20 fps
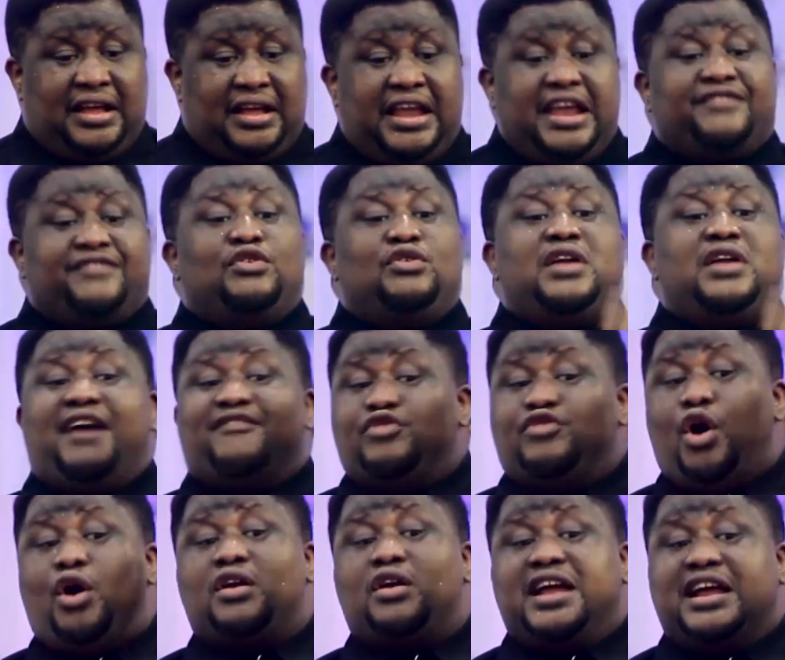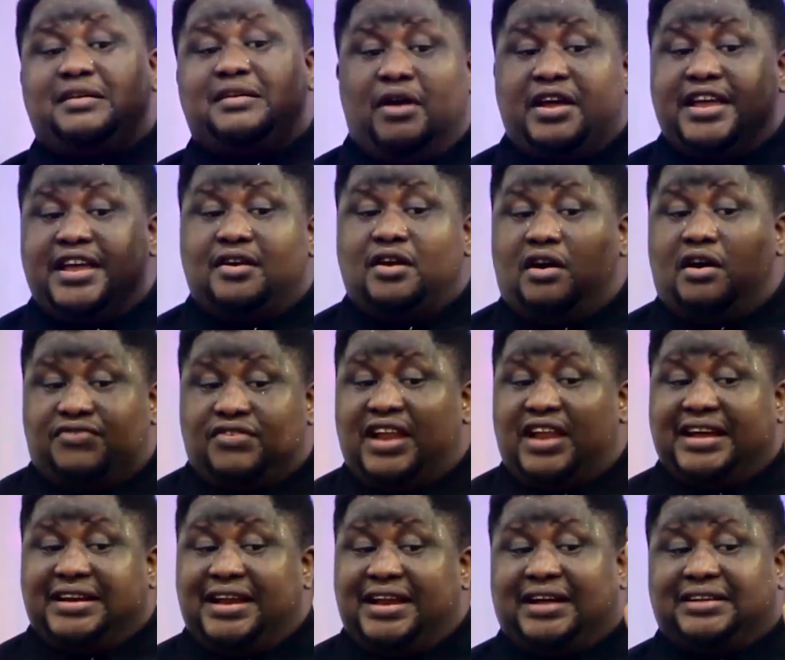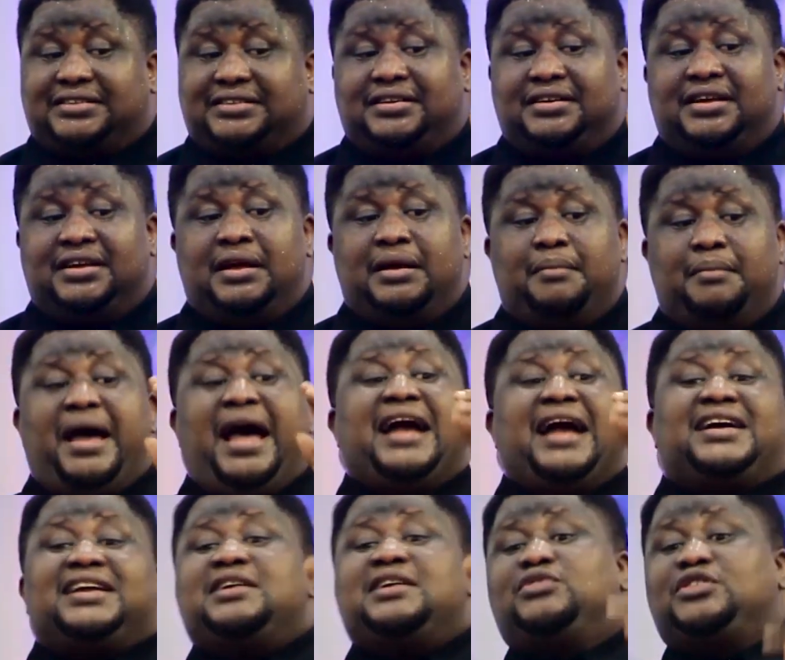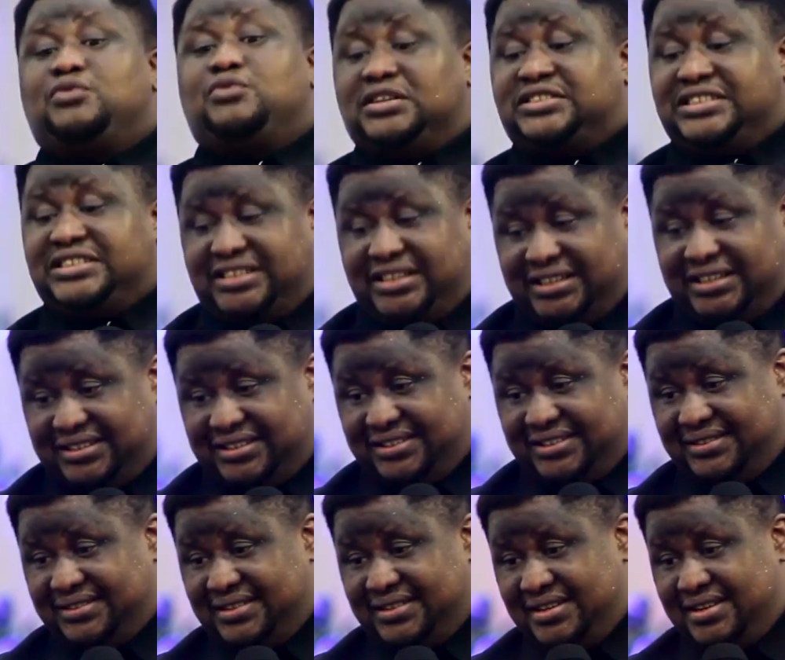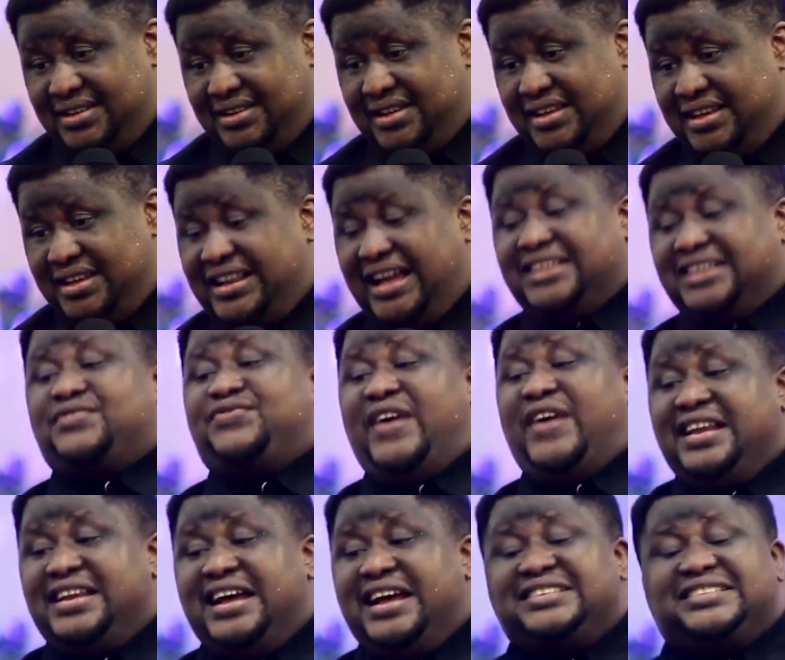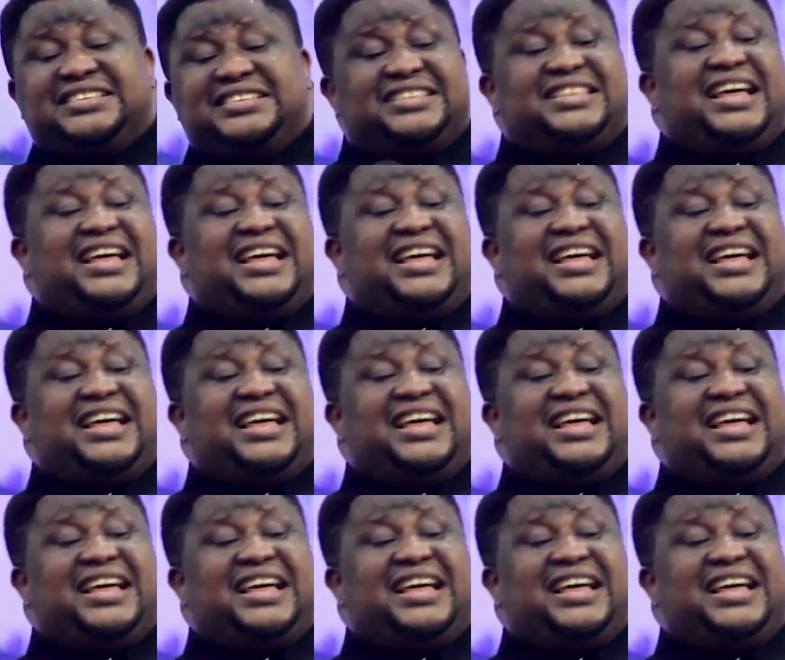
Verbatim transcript: Even though I've not read enough like that, but I agree with what he says. That finance is